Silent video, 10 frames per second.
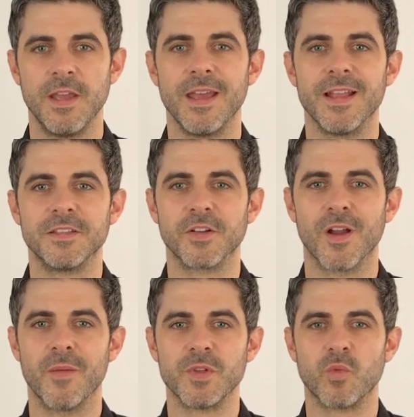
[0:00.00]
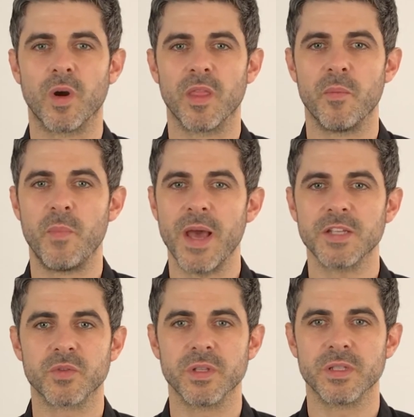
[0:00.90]
Instagram is one of the
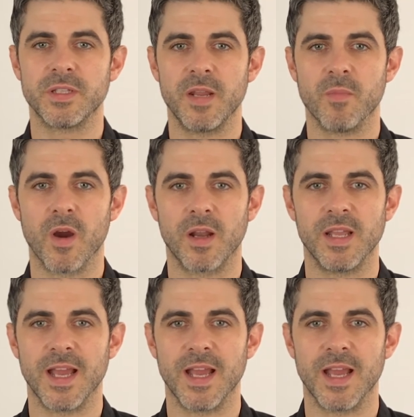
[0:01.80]
best real estate marketing